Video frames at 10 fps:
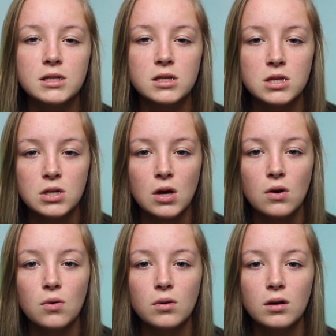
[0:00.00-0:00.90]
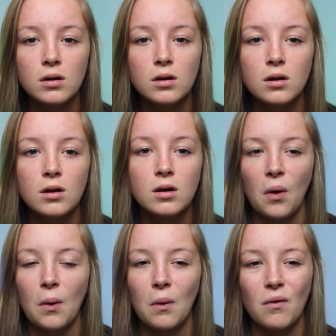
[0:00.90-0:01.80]
snowed
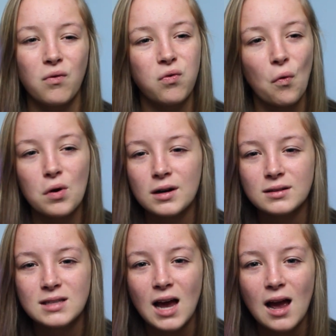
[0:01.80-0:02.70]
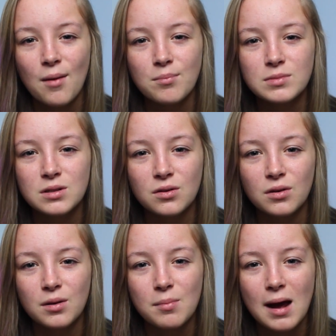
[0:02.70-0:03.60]
4 times
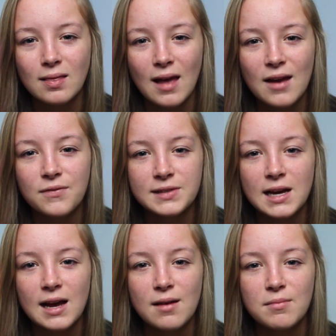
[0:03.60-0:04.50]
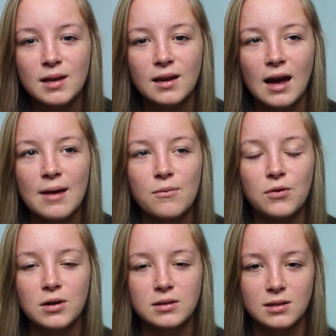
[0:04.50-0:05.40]
in my lifetime, and I'm
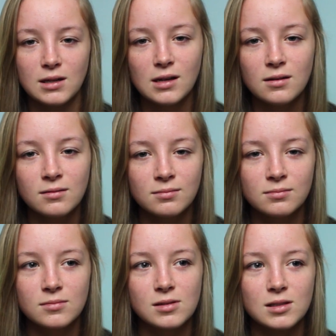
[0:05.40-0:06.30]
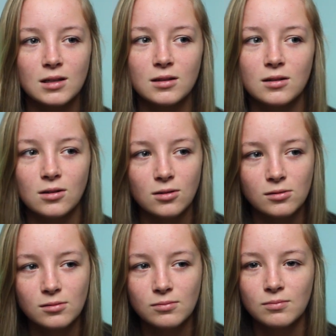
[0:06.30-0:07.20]
14,
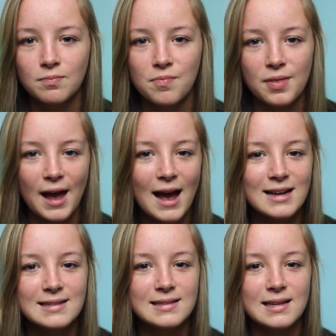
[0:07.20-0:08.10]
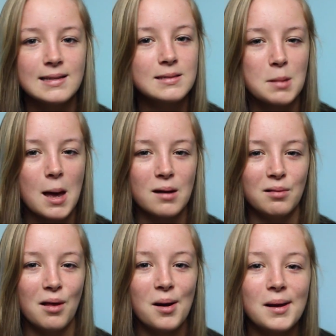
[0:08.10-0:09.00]
so that is not a
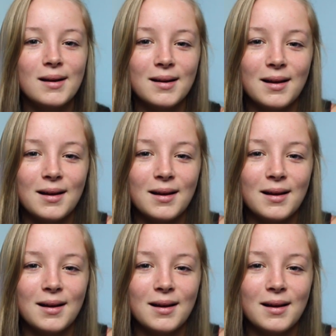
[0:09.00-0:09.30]
lot.